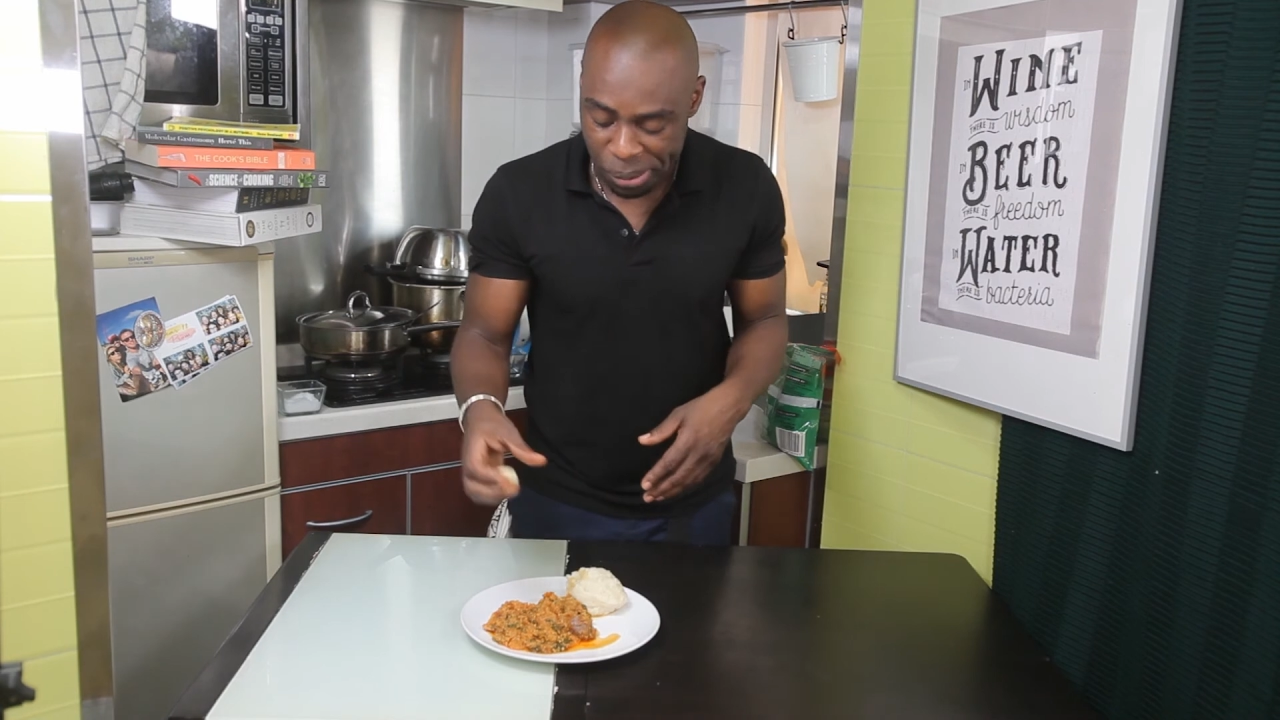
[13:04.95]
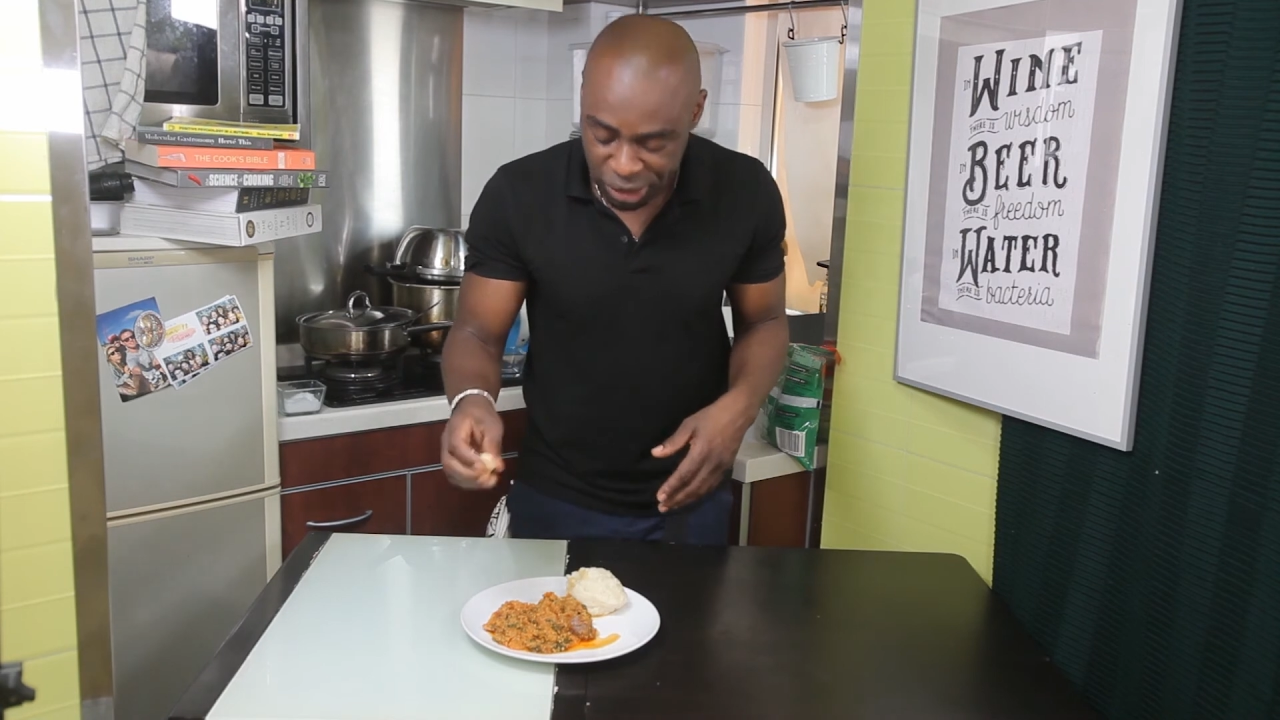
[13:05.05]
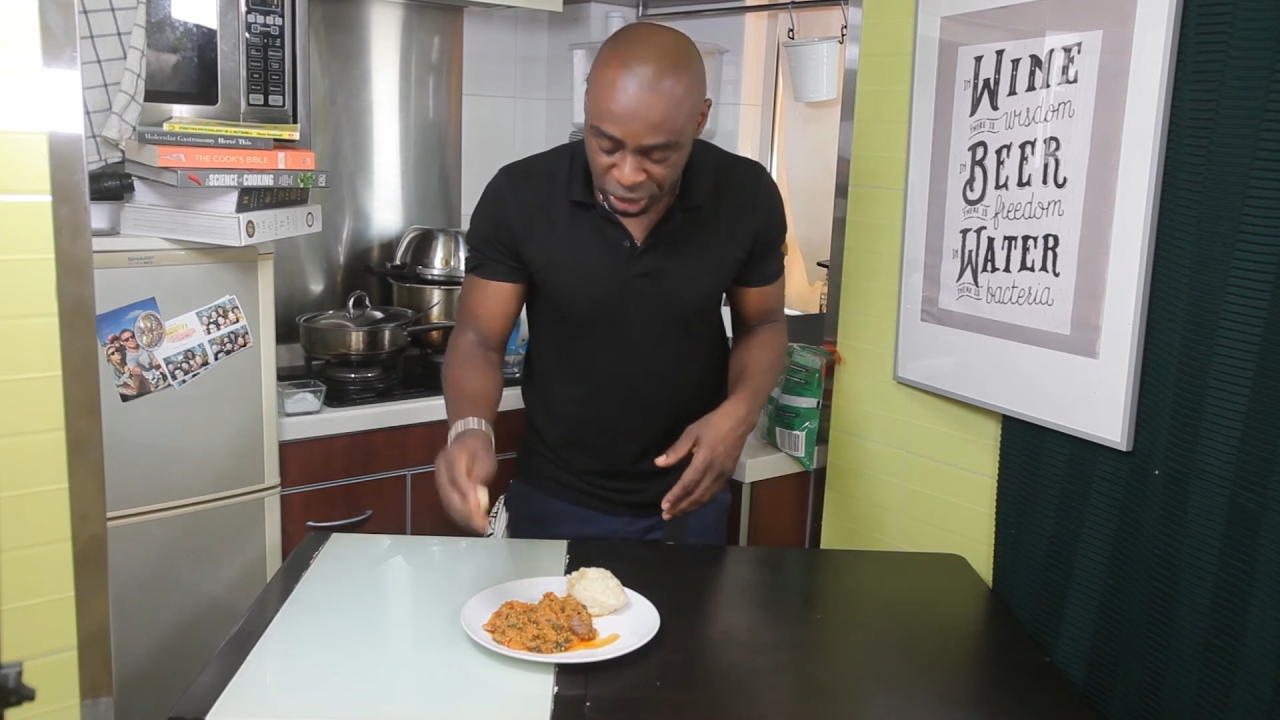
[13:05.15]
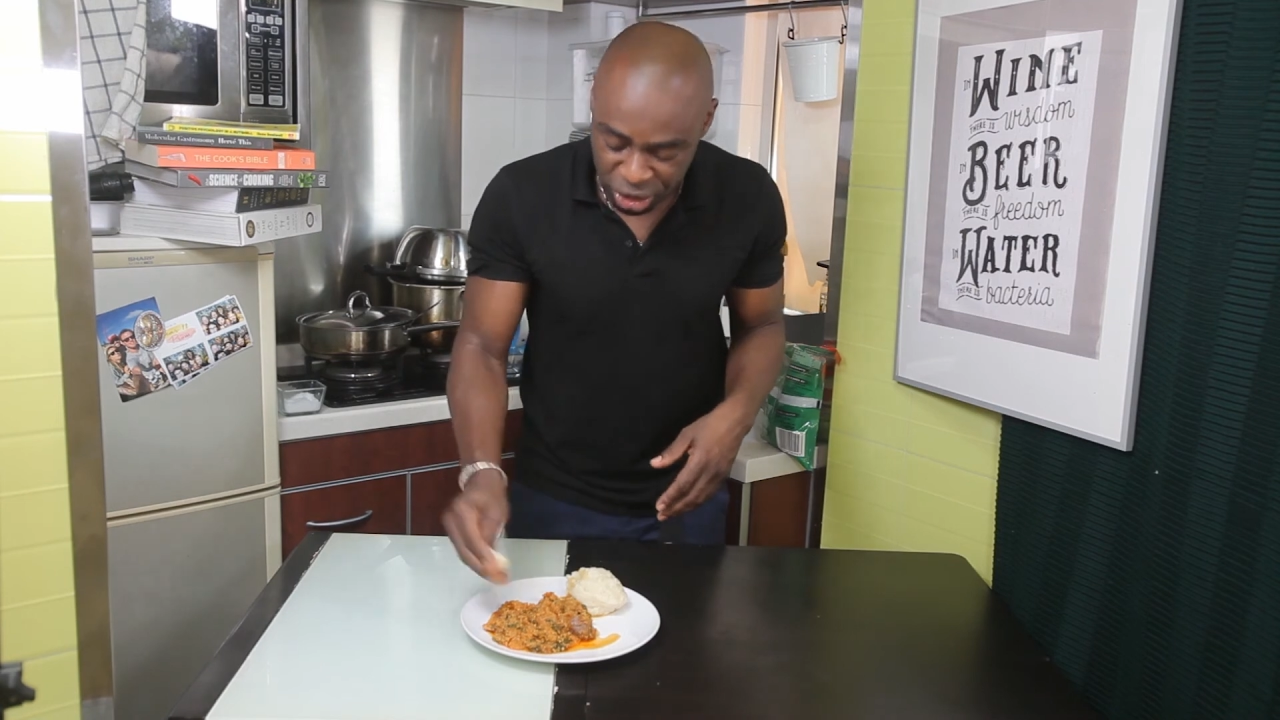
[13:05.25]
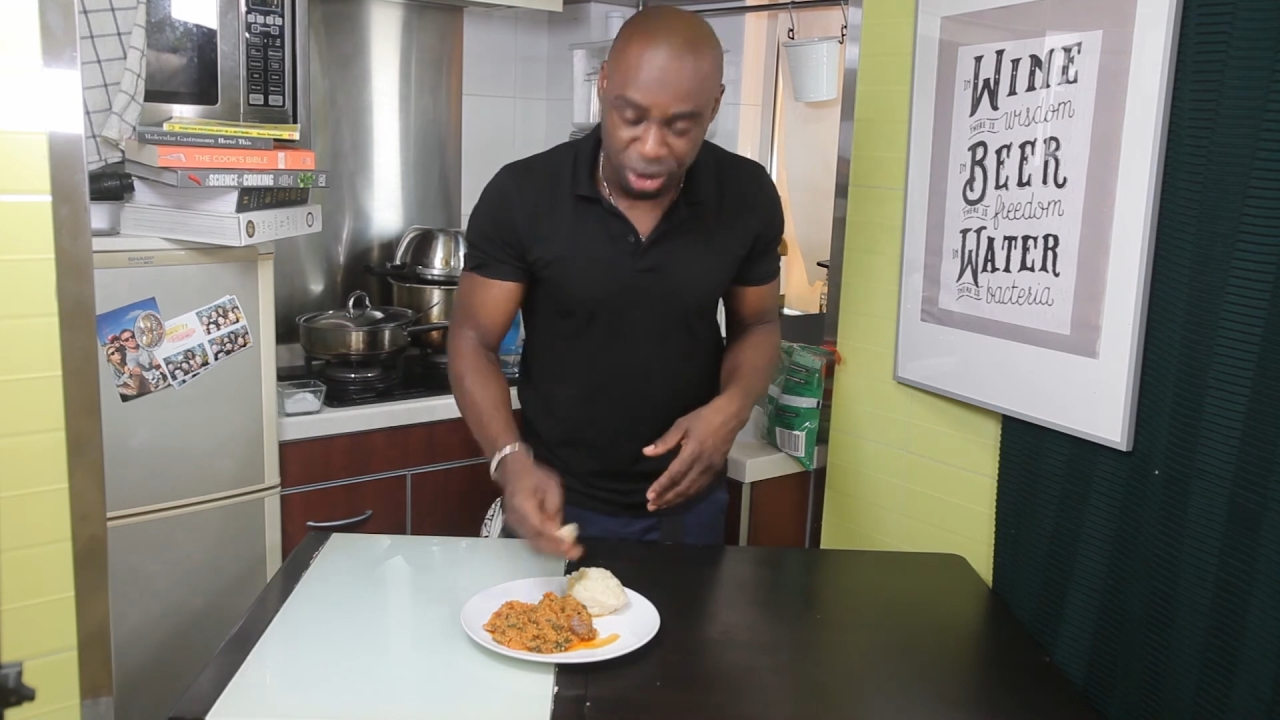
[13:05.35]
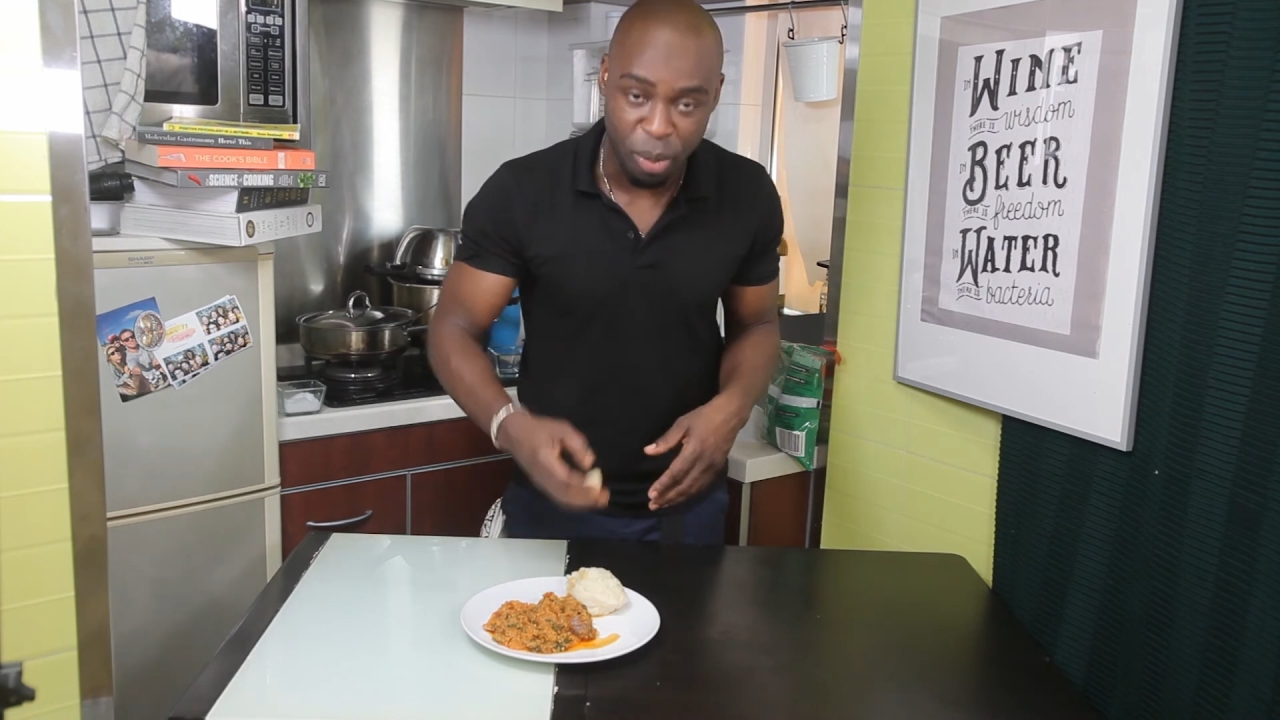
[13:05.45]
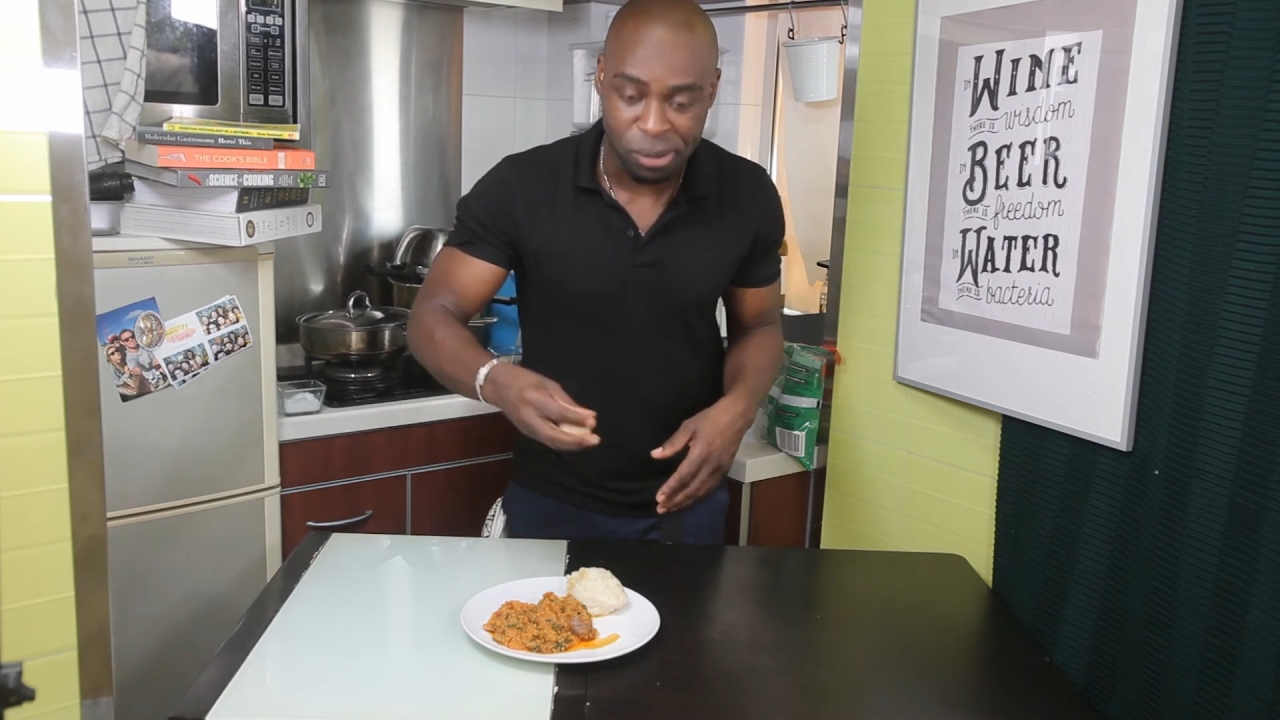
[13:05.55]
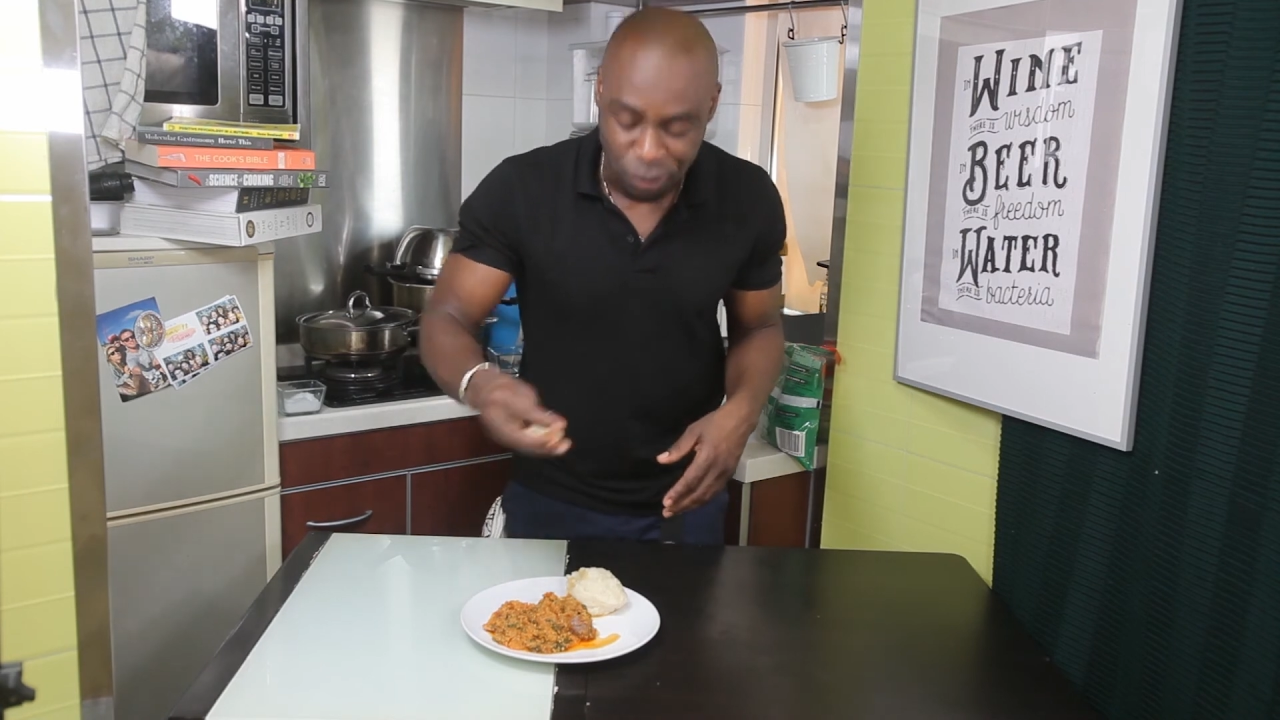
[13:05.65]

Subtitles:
you to